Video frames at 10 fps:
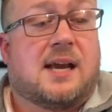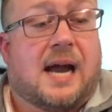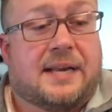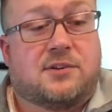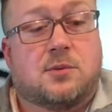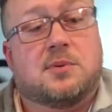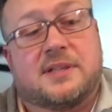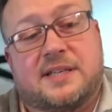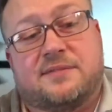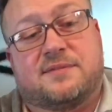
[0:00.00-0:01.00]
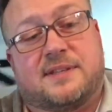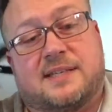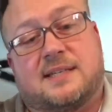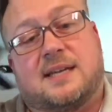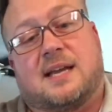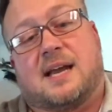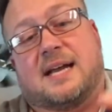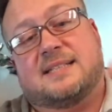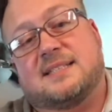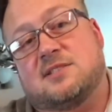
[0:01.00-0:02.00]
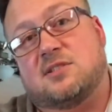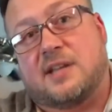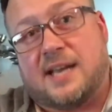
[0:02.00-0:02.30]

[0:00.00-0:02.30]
I do believe that I essentially